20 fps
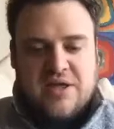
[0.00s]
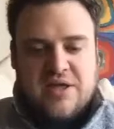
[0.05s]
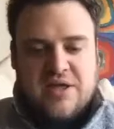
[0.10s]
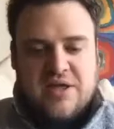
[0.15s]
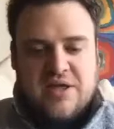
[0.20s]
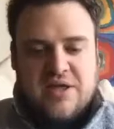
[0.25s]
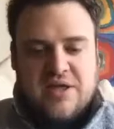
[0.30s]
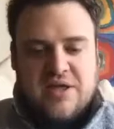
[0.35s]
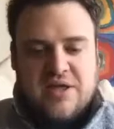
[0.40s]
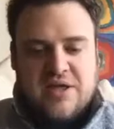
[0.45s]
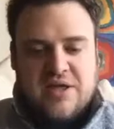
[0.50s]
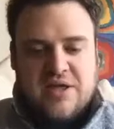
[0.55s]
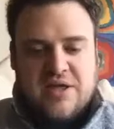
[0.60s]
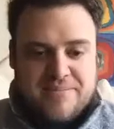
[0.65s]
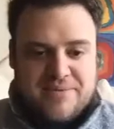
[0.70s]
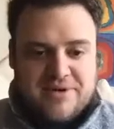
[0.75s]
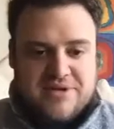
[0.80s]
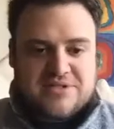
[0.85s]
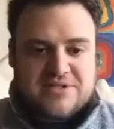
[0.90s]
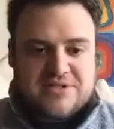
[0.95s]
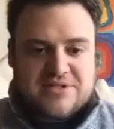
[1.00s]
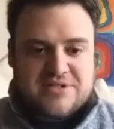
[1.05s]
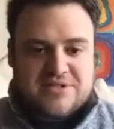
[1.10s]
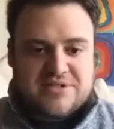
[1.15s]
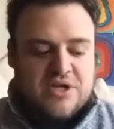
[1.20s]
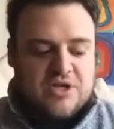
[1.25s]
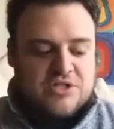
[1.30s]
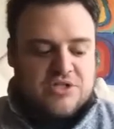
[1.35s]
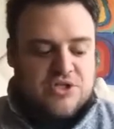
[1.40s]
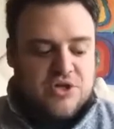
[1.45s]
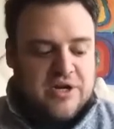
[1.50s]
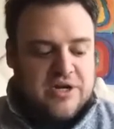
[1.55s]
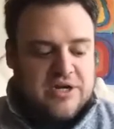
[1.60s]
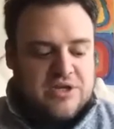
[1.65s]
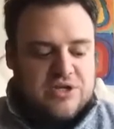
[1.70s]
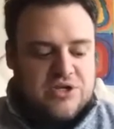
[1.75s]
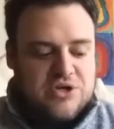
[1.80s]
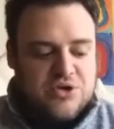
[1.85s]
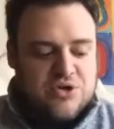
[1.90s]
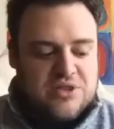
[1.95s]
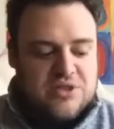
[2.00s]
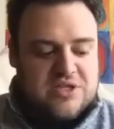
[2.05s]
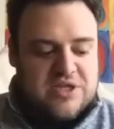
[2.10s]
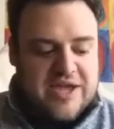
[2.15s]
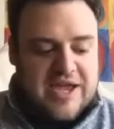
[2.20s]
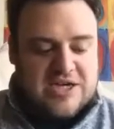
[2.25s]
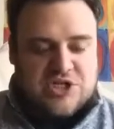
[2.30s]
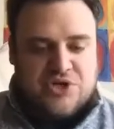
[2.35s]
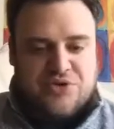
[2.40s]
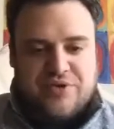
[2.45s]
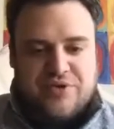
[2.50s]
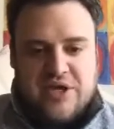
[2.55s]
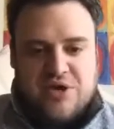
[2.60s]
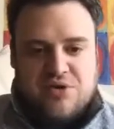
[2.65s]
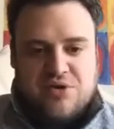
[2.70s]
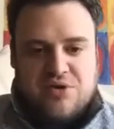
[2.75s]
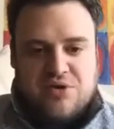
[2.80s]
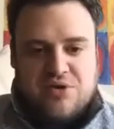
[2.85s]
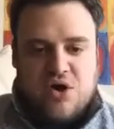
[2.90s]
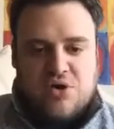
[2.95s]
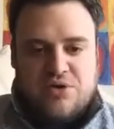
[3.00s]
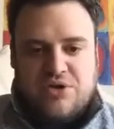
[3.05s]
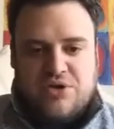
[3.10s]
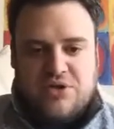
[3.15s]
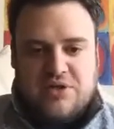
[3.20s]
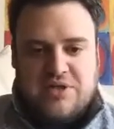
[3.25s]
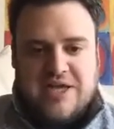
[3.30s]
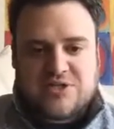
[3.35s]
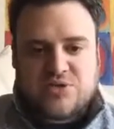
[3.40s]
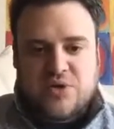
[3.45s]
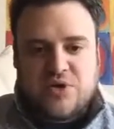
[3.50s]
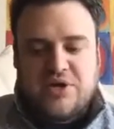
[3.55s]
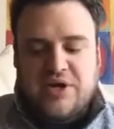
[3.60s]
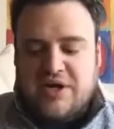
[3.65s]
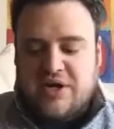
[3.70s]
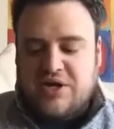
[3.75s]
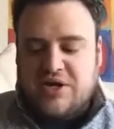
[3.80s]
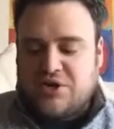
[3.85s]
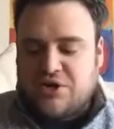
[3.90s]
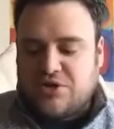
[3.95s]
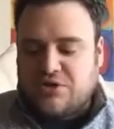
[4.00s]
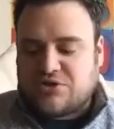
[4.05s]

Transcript: staff members. So to actually really grow, that's what you need to do.